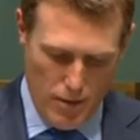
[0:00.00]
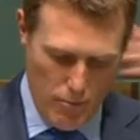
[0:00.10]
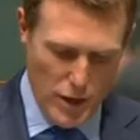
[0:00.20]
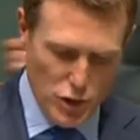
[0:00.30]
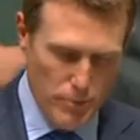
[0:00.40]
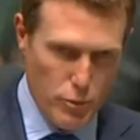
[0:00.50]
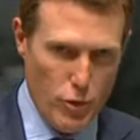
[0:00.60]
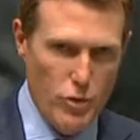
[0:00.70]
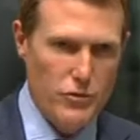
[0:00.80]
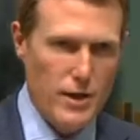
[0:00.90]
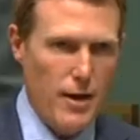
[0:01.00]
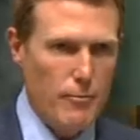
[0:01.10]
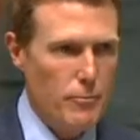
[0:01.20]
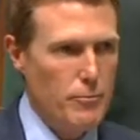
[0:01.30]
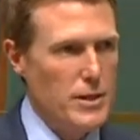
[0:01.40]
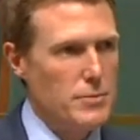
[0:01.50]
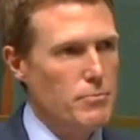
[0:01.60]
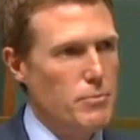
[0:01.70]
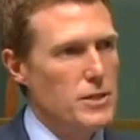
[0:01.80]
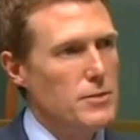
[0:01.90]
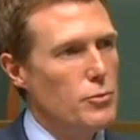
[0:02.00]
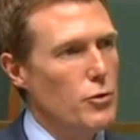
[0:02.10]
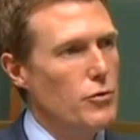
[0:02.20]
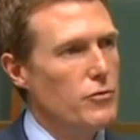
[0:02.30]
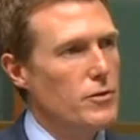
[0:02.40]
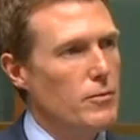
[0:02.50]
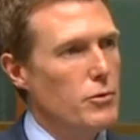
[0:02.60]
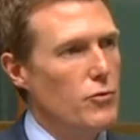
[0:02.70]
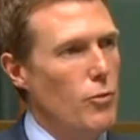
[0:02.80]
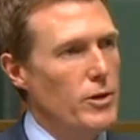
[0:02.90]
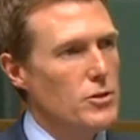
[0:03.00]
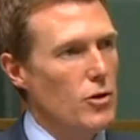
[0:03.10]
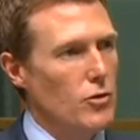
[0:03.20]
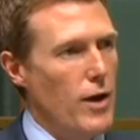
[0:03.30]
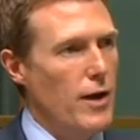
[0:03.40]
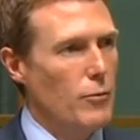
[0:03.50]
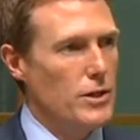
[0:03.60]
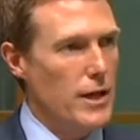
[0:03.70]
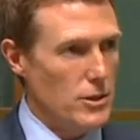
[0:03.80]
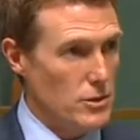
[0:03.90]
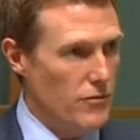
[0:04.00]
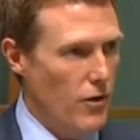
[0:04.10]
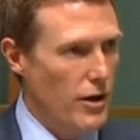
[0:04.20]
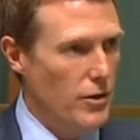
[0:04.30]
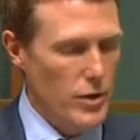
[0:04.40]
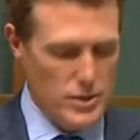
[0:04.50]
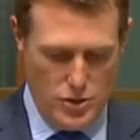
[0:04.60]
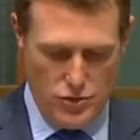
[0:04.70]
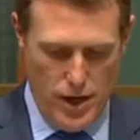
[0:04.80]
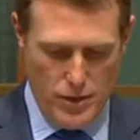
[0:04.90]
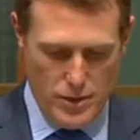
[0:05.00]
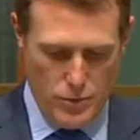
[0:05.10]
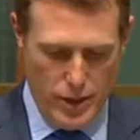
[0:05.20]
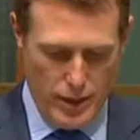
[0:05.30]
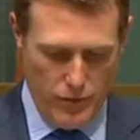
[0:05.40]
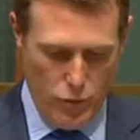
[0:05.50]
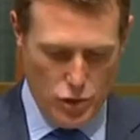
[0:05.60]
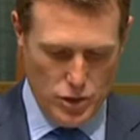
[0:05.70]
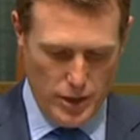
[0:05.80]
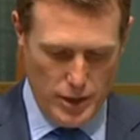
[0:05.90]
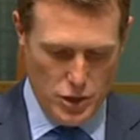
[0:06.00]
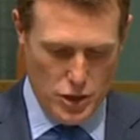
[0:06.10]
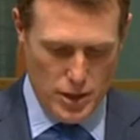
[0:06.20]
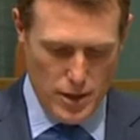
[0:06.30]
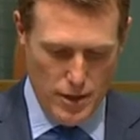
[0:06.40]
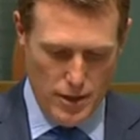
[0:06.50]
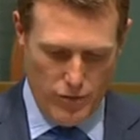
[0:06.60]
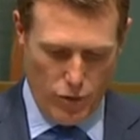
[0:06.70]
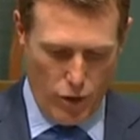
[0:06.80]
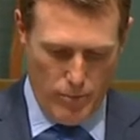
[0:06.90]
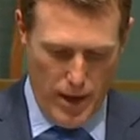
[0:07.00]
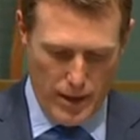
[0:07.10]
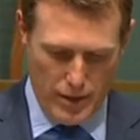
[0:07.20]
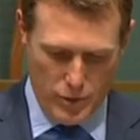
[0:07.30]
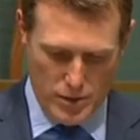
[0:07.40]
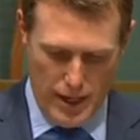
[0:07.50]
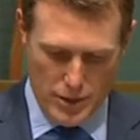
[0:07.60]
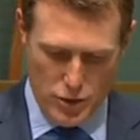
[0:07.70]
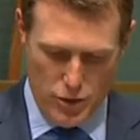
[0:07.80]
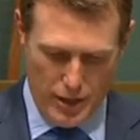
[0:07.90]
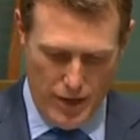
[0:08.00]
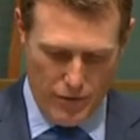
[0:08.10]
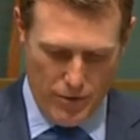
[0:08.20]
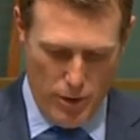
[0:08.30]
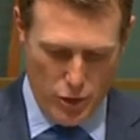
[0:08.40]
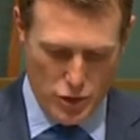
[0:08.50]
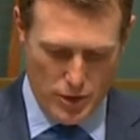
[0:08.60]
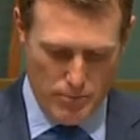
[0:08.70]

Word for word: Much improved, um, best, best improved performance on ground. We did actually find a West Australian this week. Unfortunately, she forgot about it and was late turning up for the motion.